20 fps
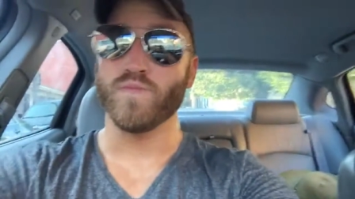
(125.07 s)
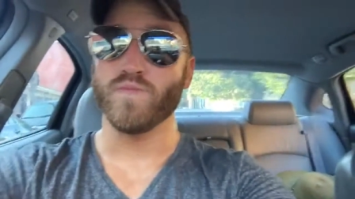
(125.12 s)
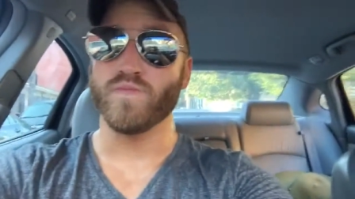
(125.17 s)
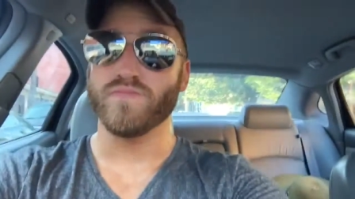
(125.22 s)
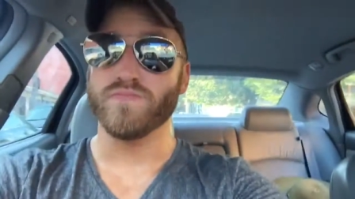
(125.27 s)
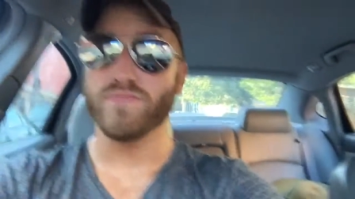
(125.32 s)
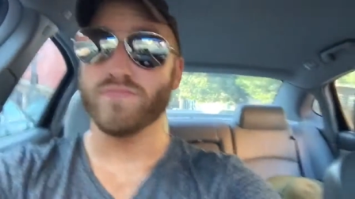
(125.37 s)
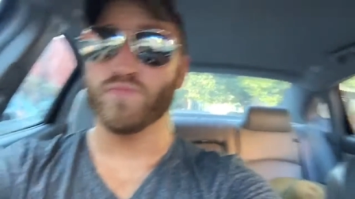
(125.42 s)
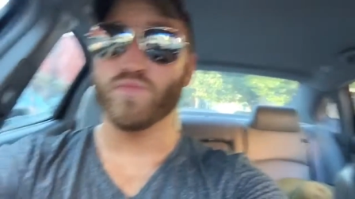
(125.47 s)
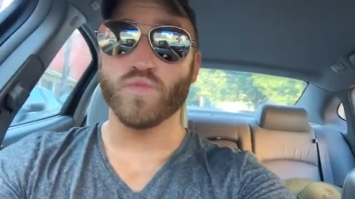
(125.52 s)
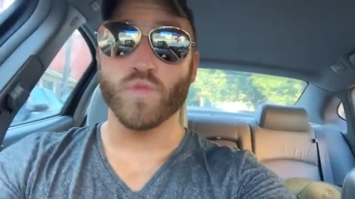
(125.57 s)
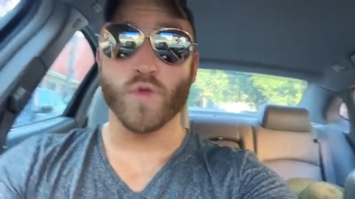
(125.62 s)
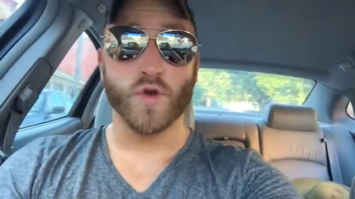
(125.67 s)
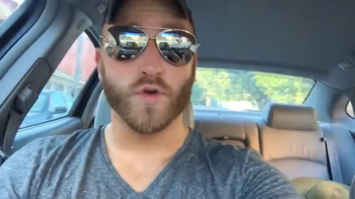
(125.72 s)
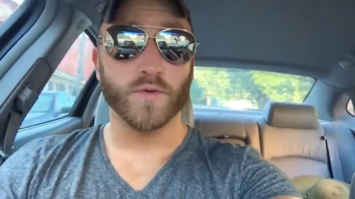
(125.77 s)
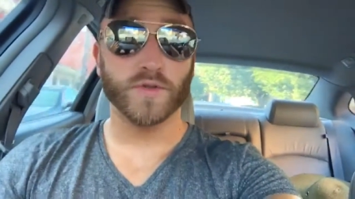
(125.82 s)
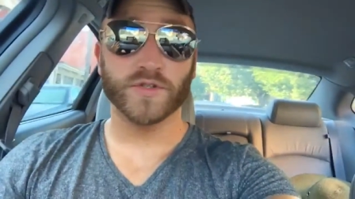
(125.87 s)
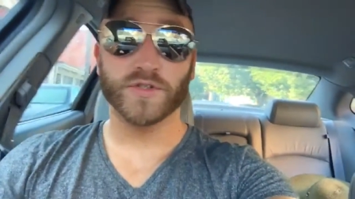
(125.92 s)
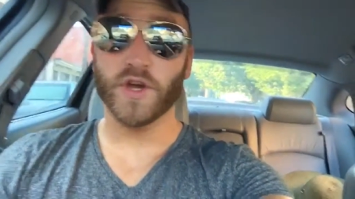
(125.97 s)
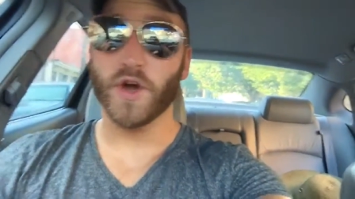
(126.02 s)
Oh.
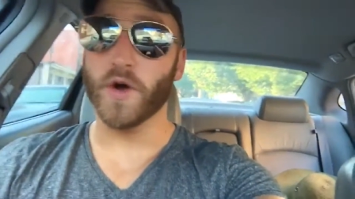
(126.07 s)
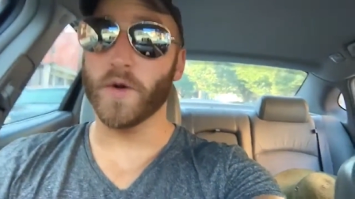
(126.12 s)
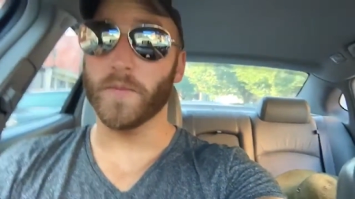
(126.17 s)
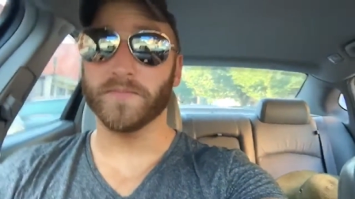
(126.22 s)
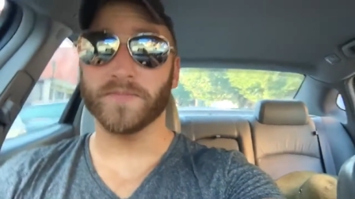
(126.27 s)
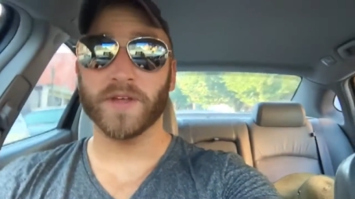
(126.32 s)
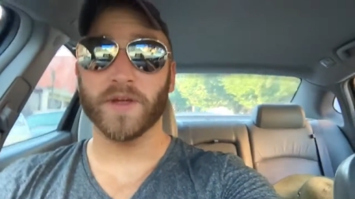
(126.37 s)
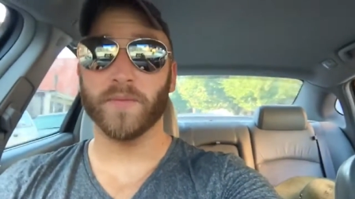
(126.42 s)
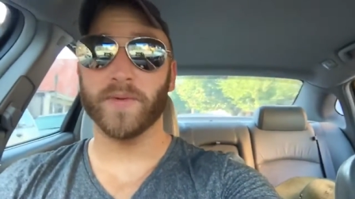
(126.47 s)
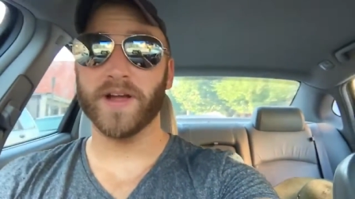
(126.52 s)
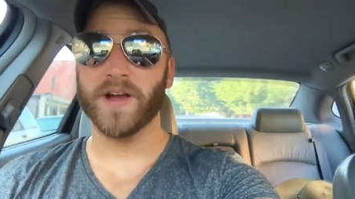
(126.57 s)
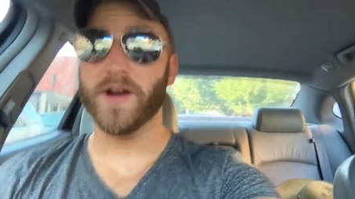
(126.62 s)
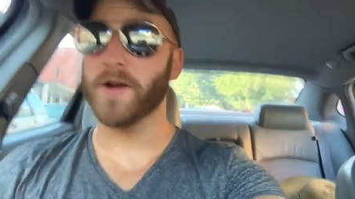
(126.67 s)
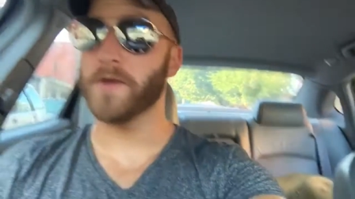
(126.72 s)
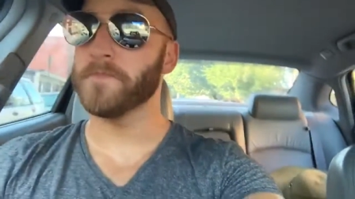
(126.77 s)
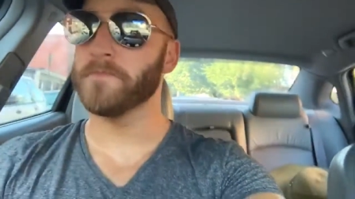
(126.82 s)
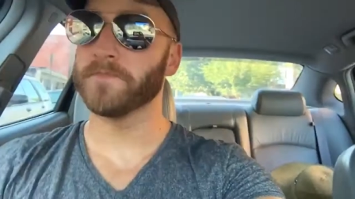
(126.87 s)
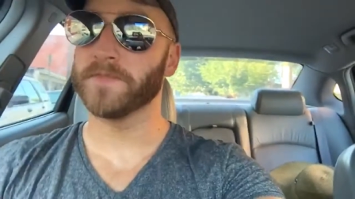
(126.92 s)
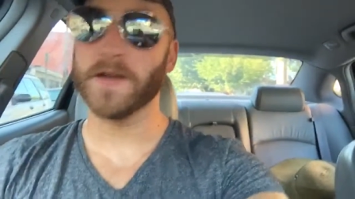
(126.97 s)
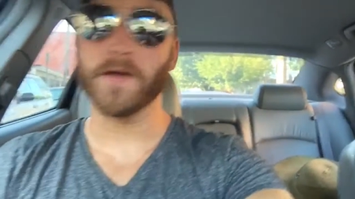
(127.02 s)
So really? here we
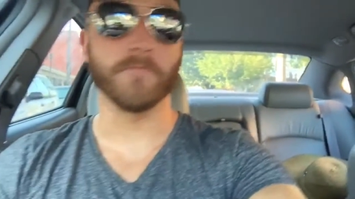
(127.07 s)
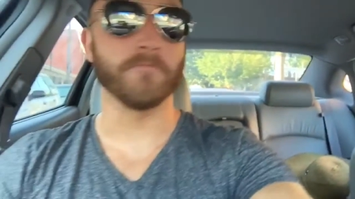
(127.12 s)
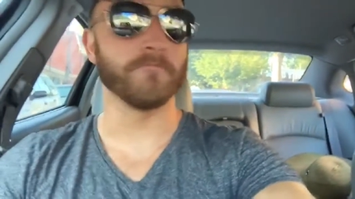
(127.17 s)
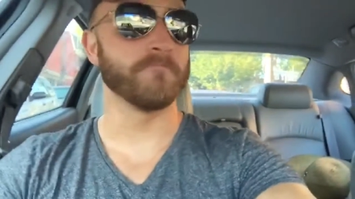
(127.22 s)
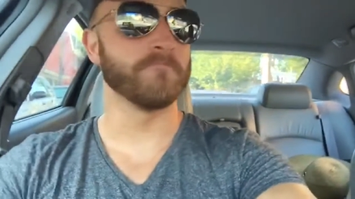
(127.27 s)
are. Yeah.